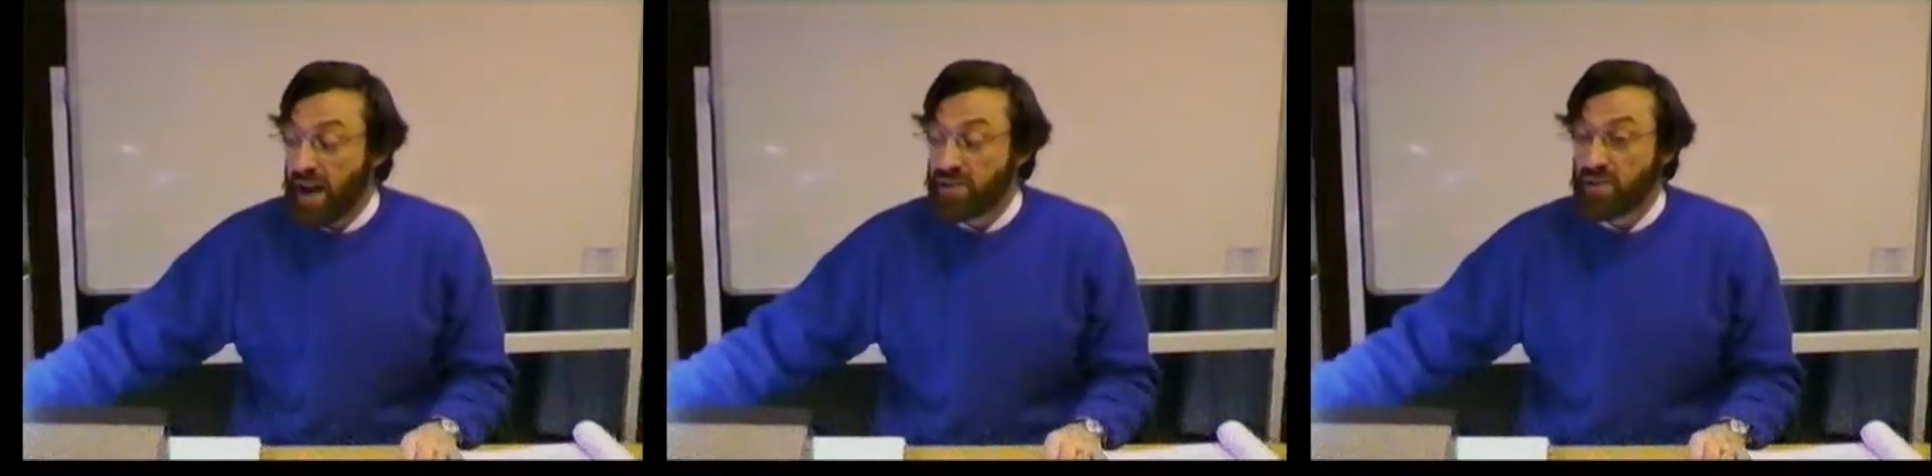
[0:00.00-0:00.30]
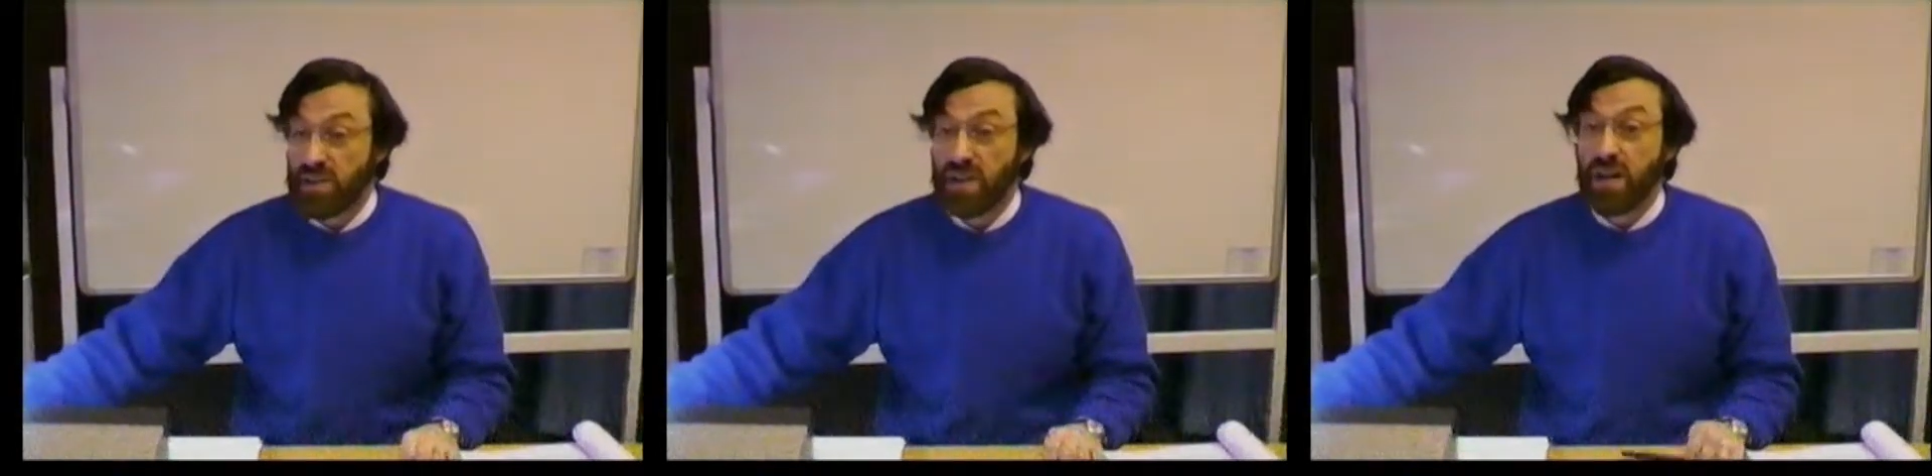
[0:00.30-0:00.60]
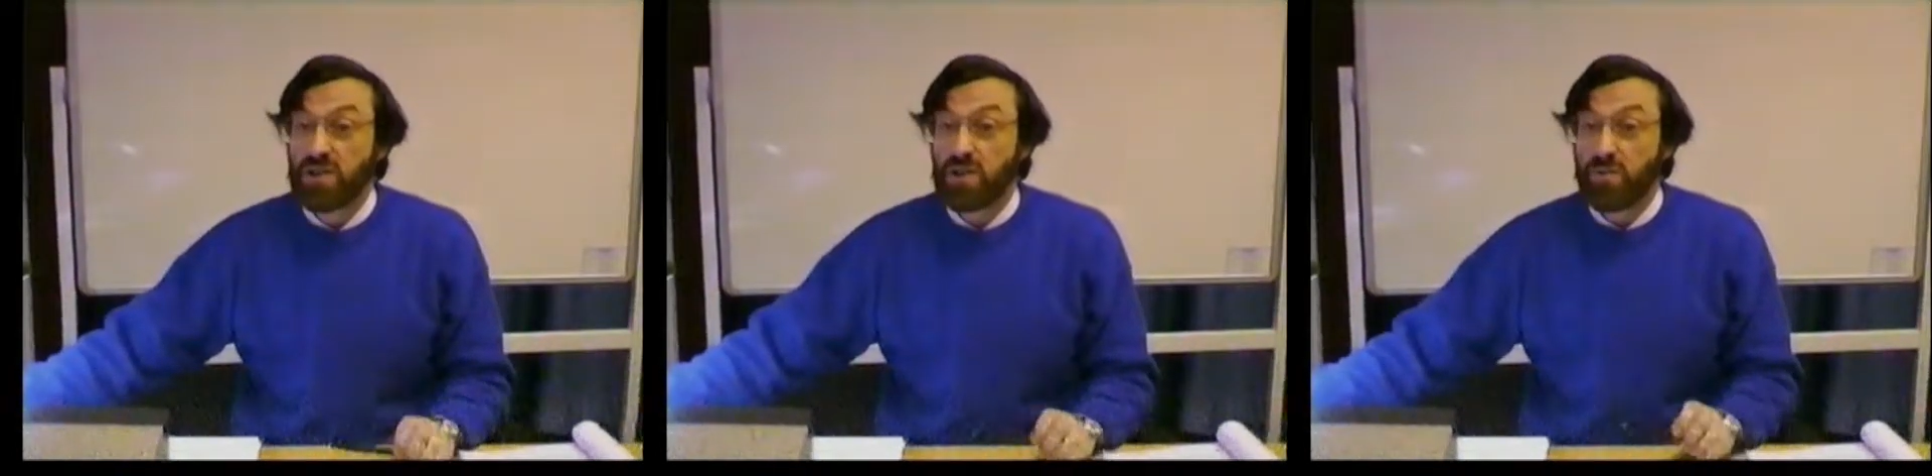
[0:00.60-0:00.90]
as
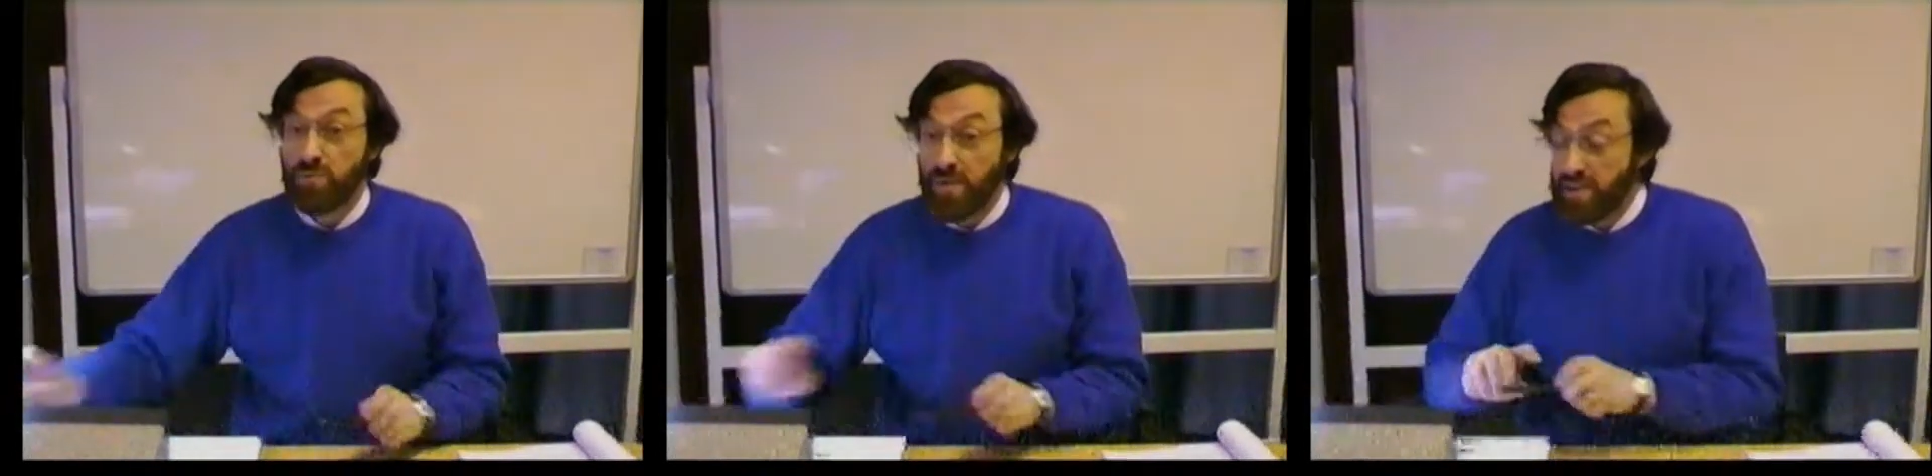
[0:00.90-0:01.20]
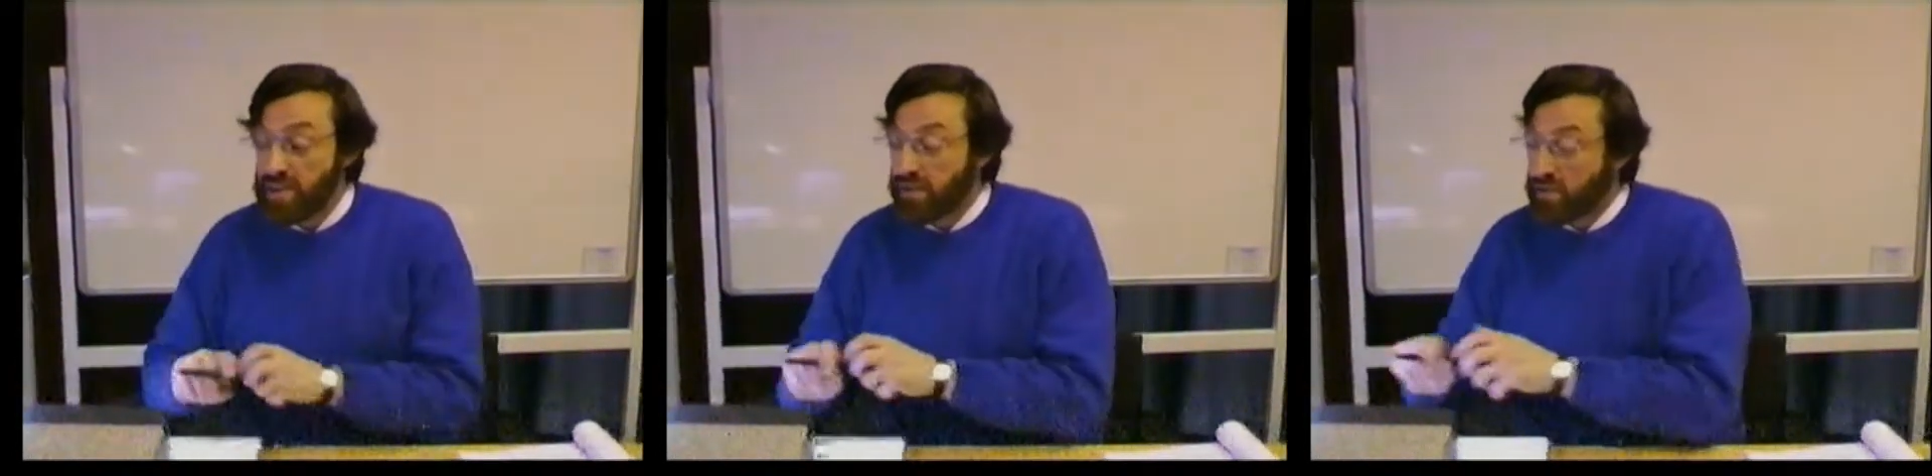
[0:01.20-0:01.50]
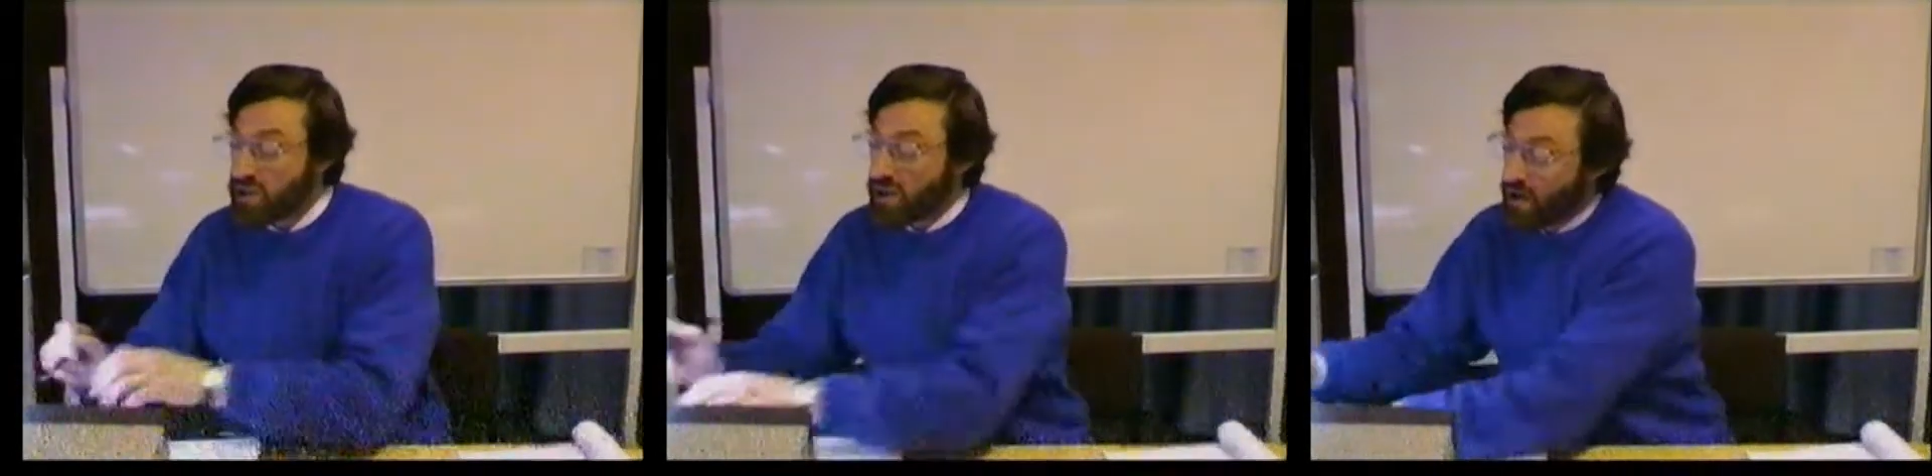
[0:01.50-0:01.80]
the derivative
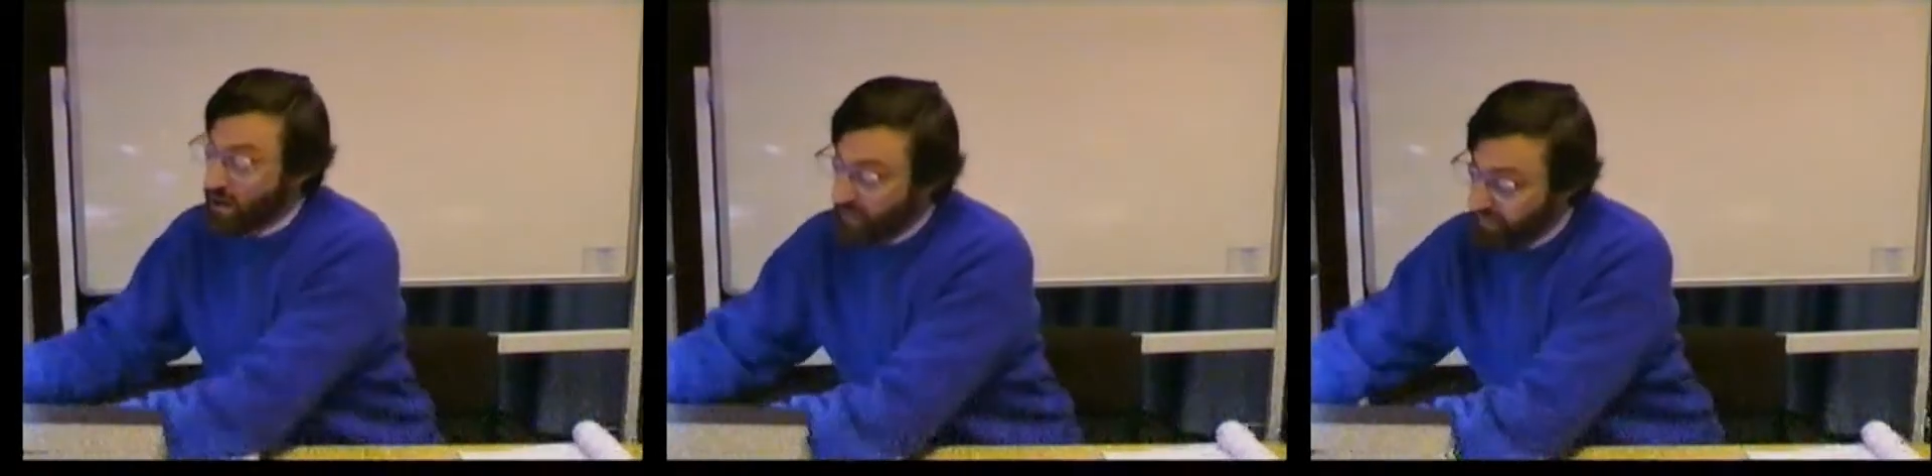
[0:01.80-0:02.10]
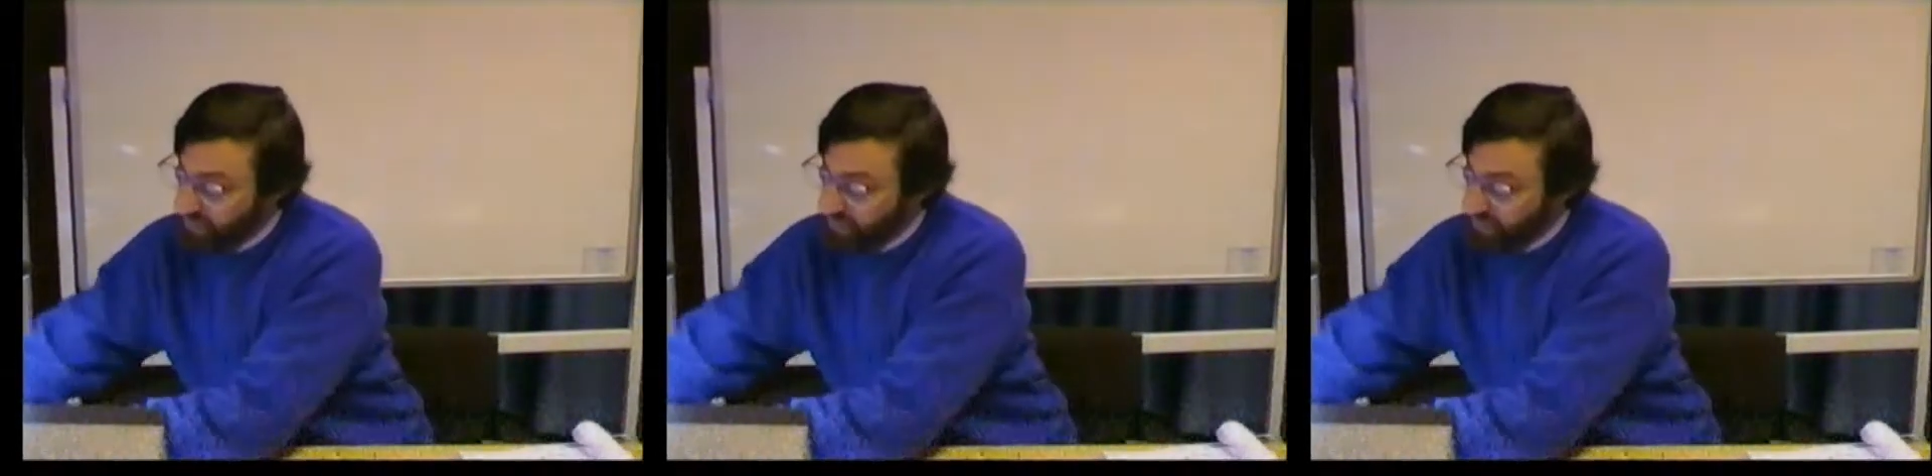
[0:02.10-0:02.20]
term.